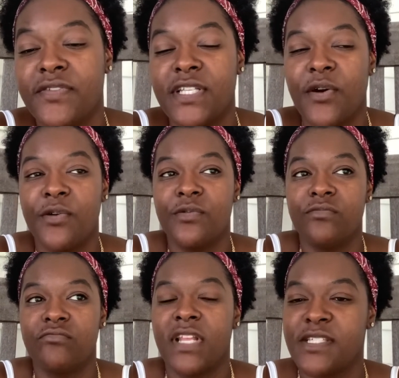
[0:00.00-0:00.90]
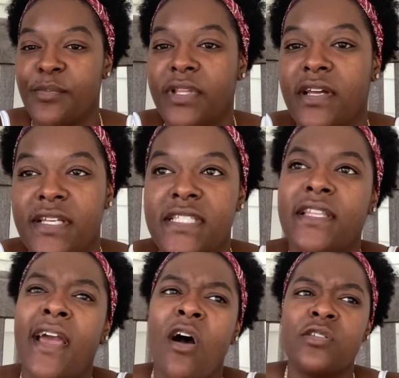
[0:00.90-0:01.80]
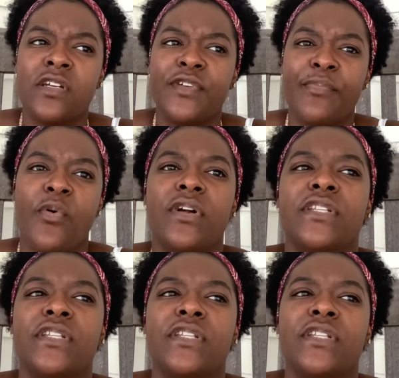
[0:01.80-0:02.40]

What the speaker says: So that's a plus. They also report